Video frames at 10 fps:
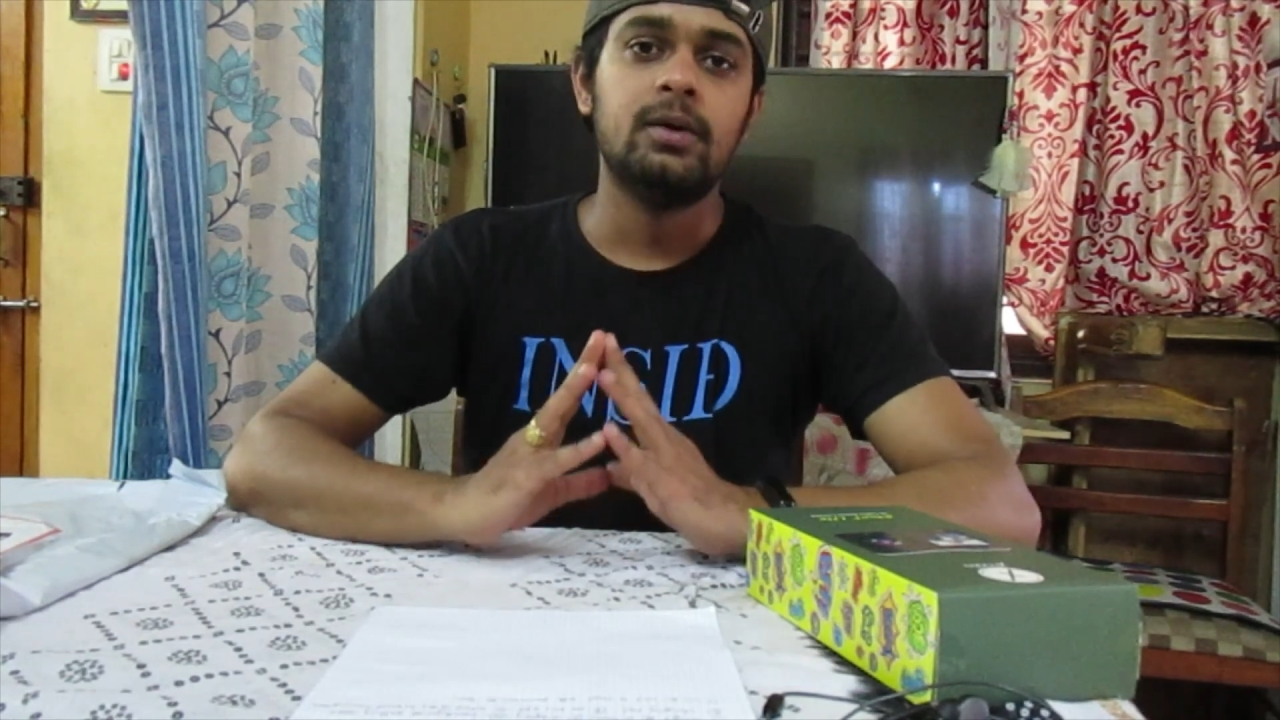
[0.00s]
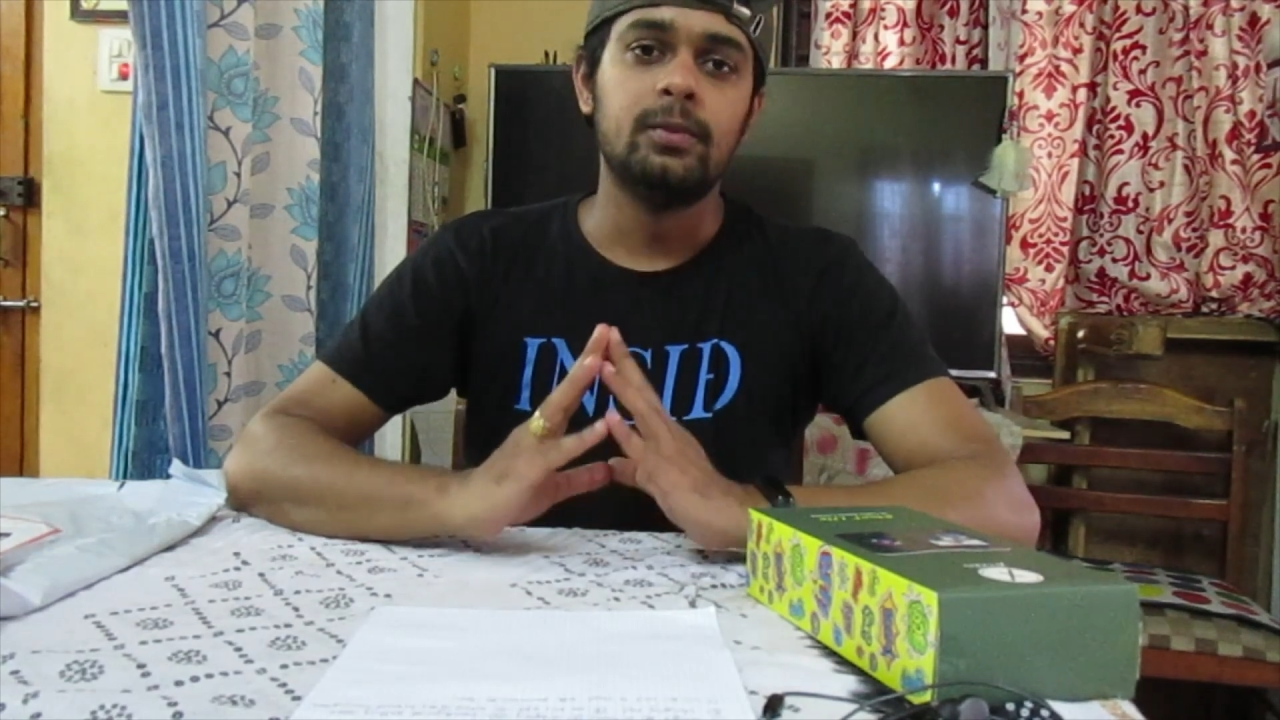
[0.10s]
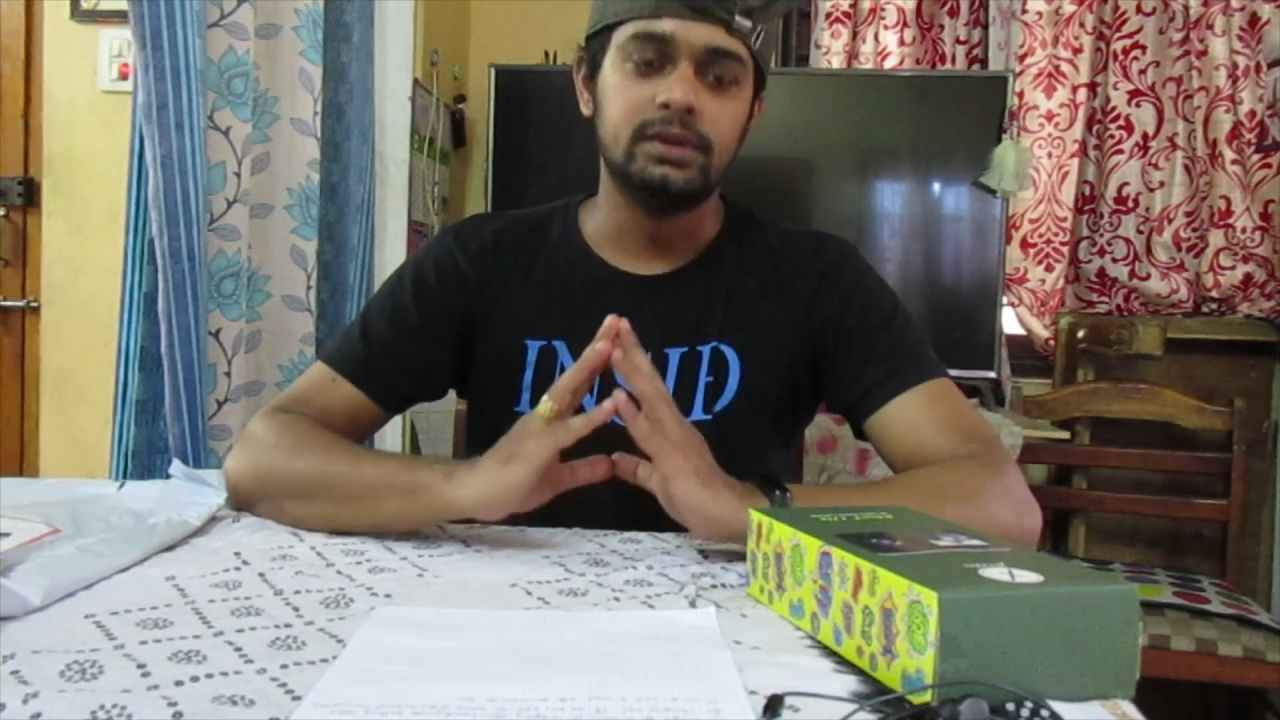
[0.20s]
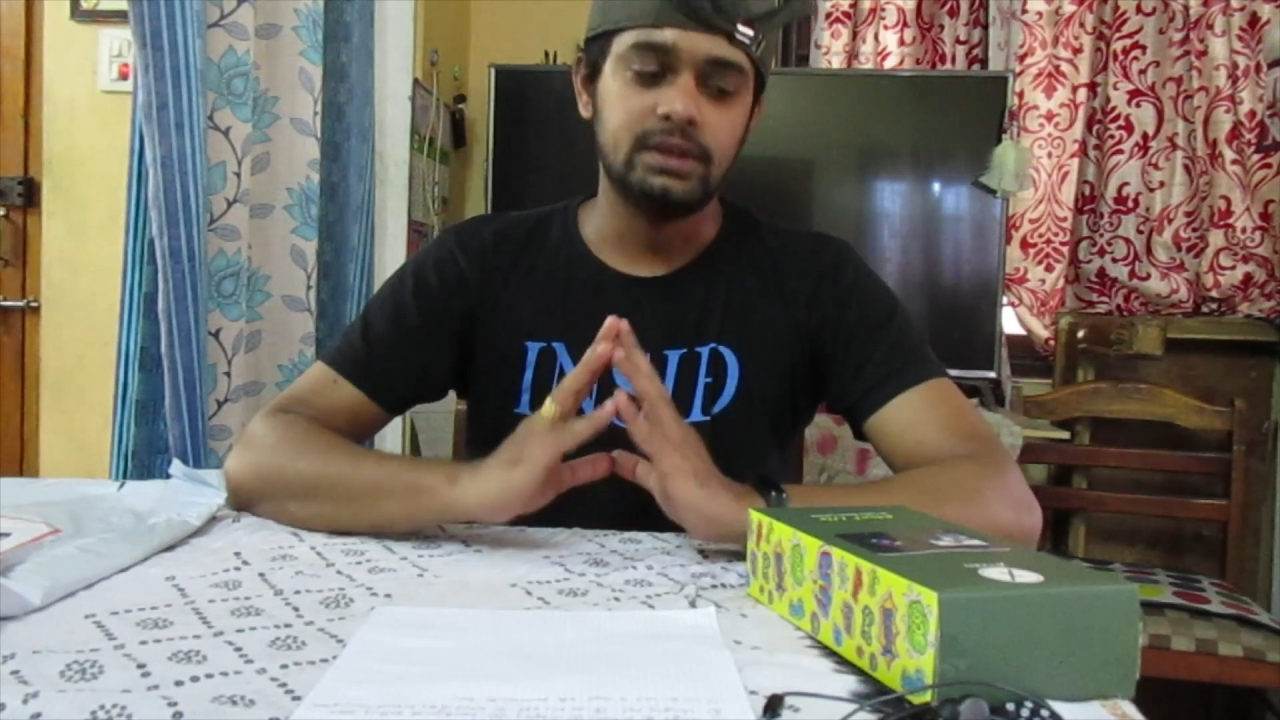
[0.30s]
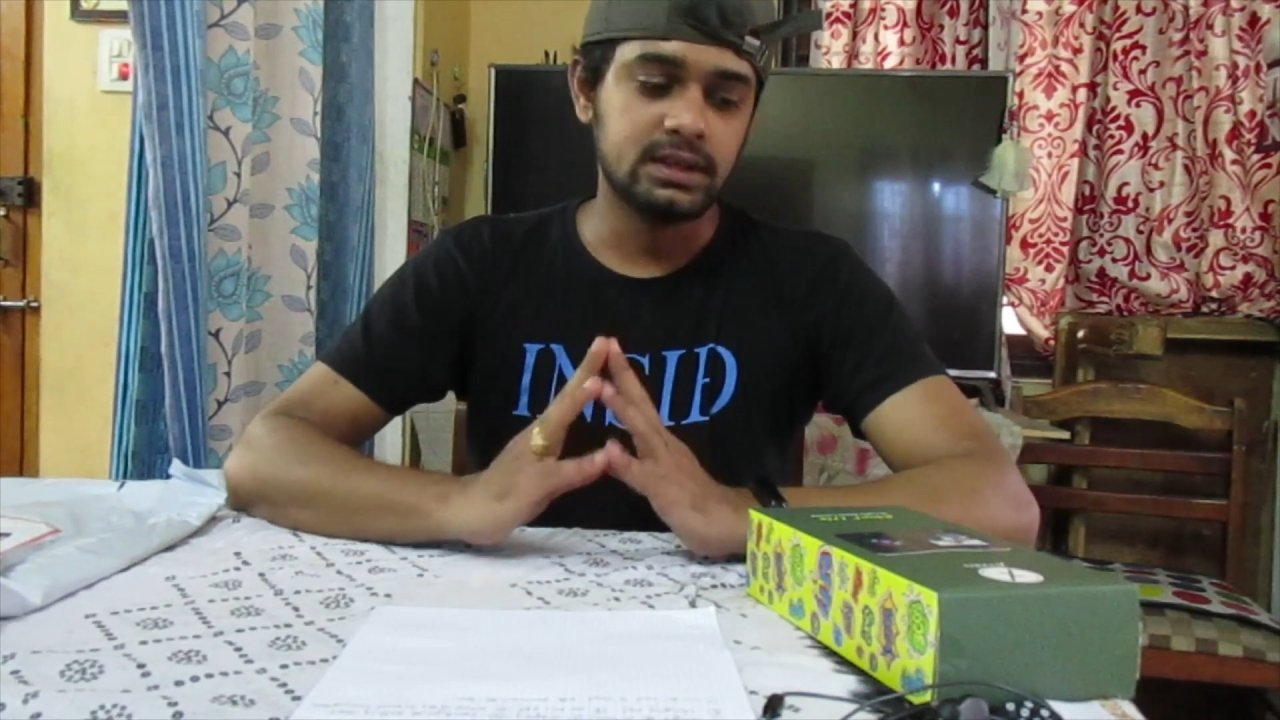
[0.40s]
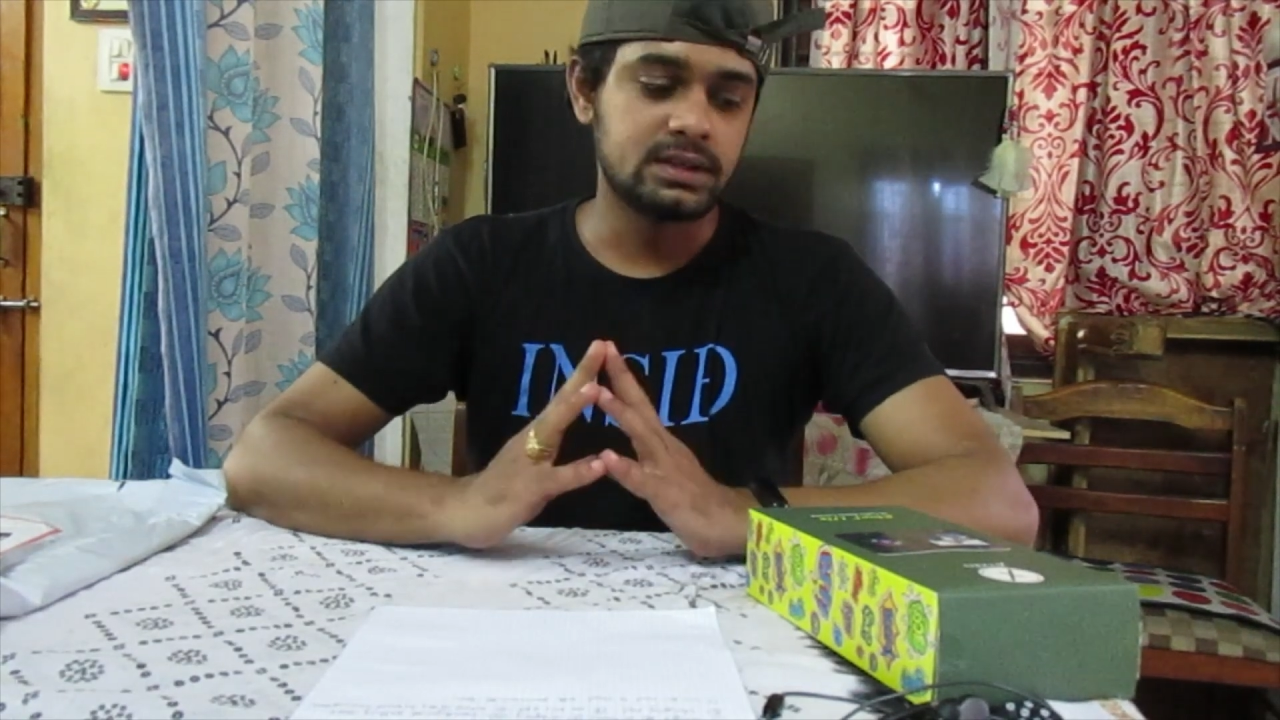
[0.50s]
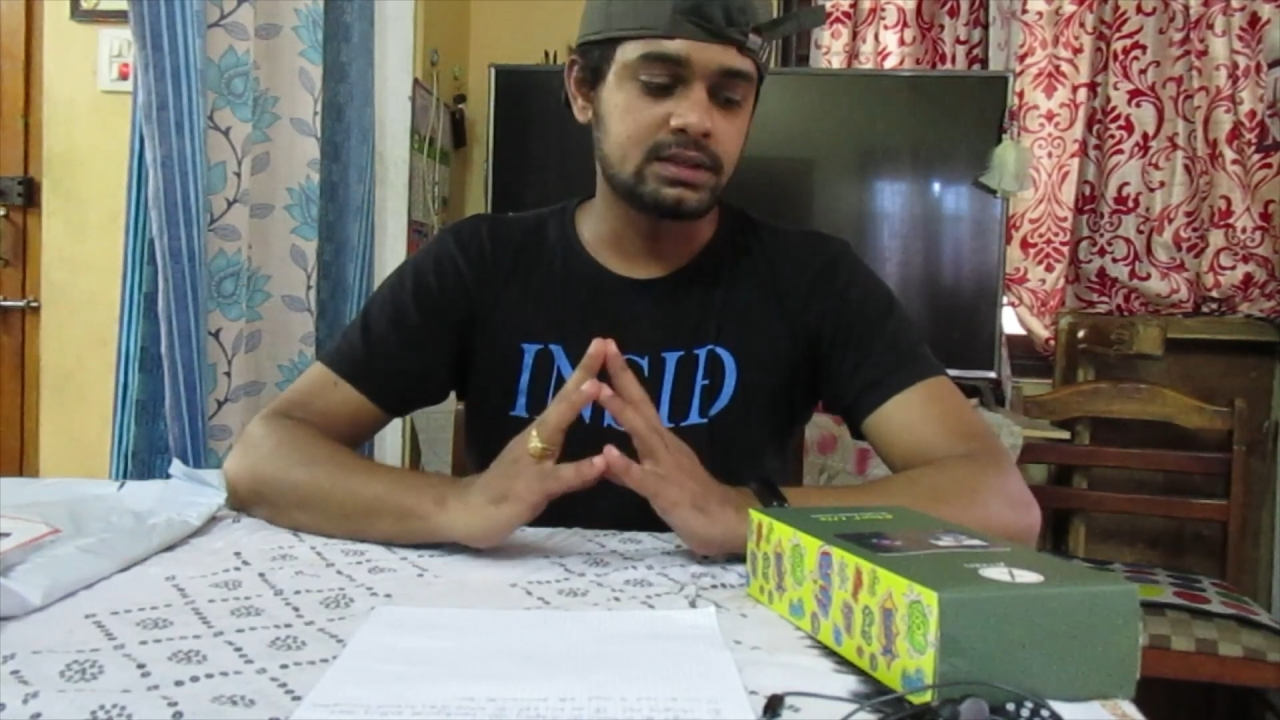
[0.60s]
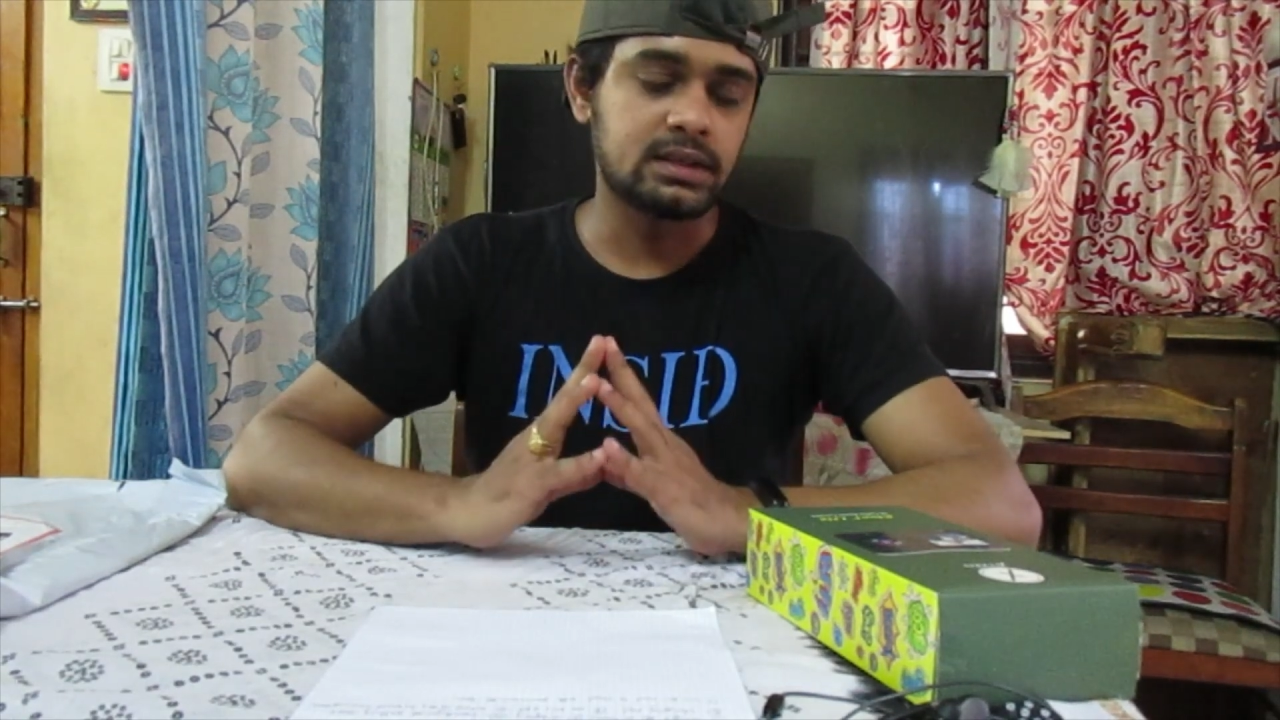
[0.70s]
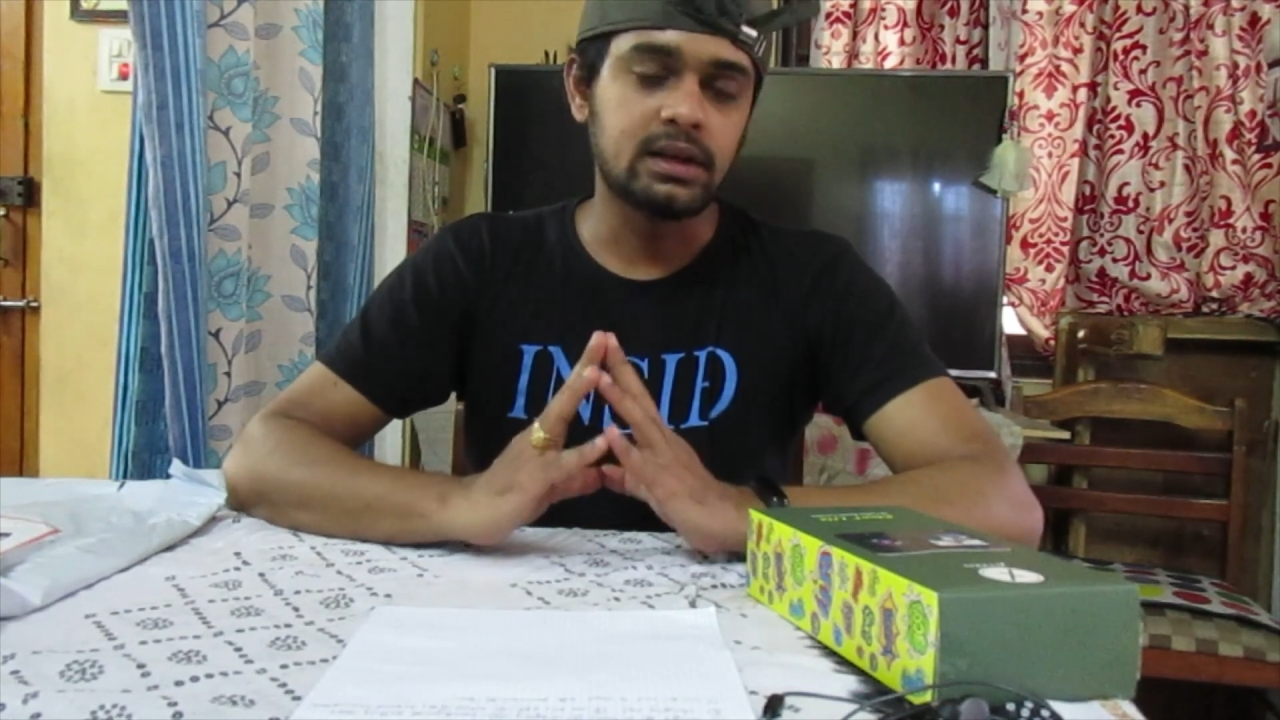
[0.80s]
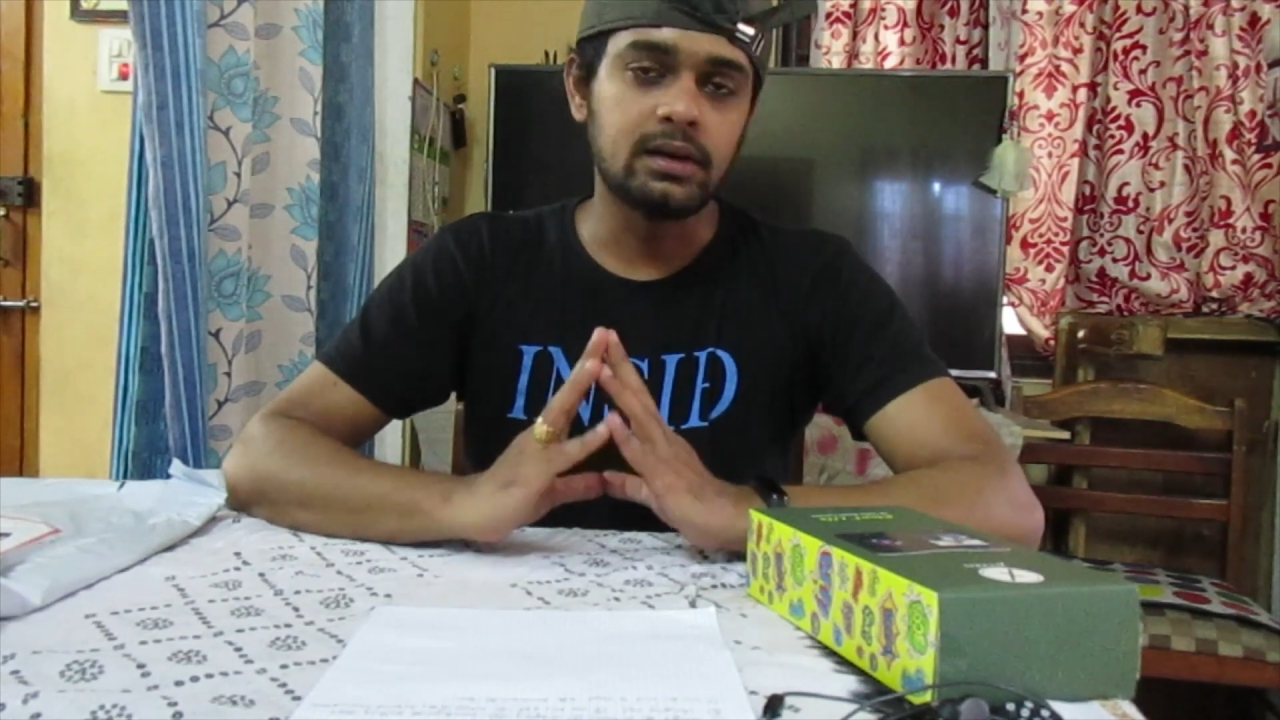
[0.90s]
with
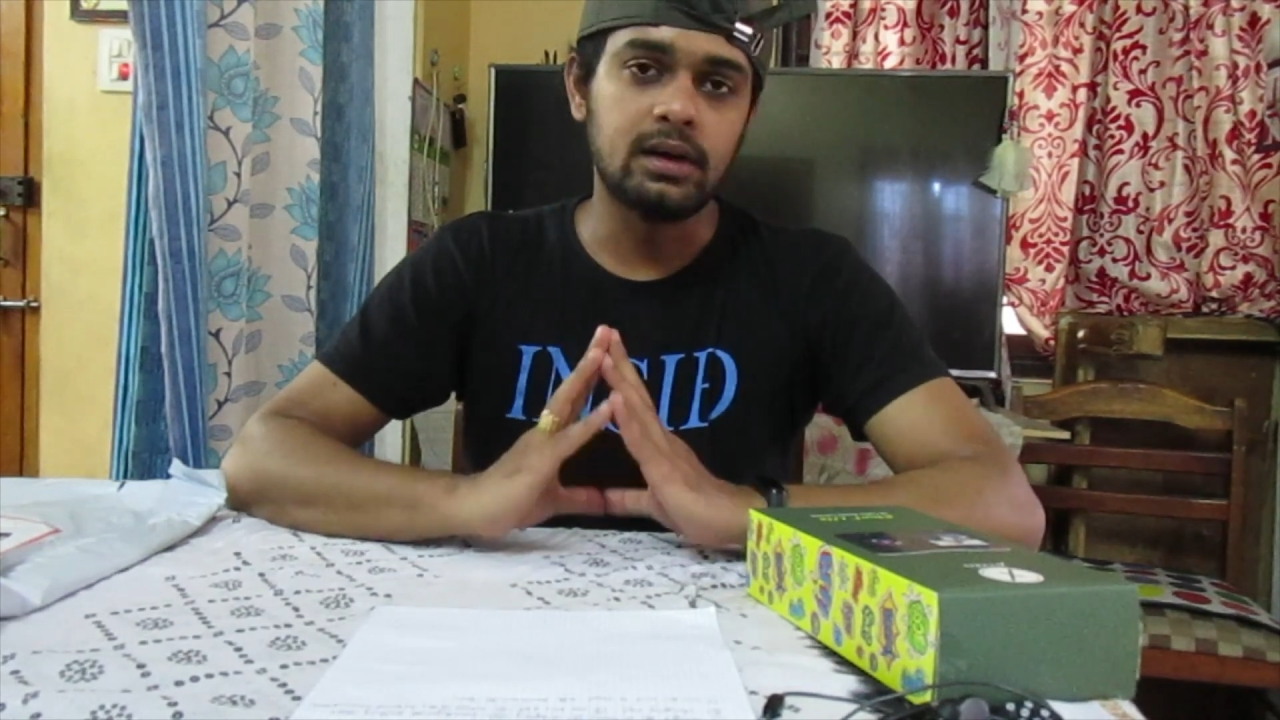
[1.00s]
this